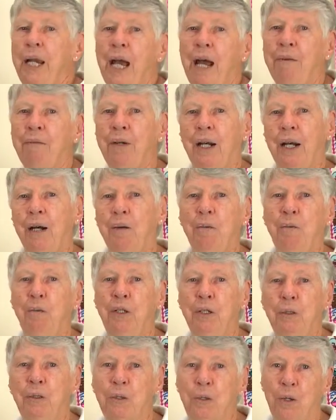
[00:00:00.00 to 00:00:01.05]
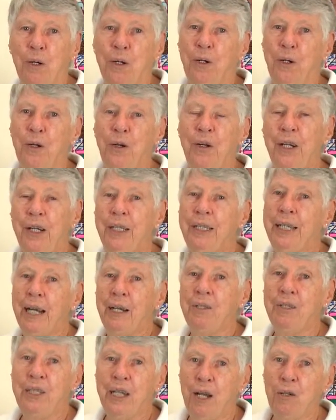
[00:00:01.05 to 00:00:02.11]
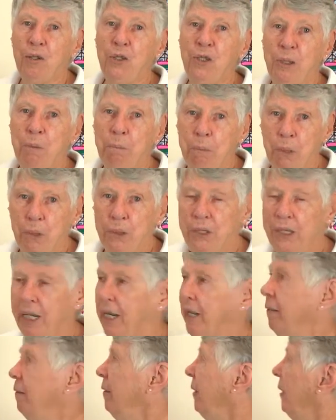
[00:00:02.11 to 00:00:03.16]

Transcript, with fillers: have a real corner in downtown Chimbote.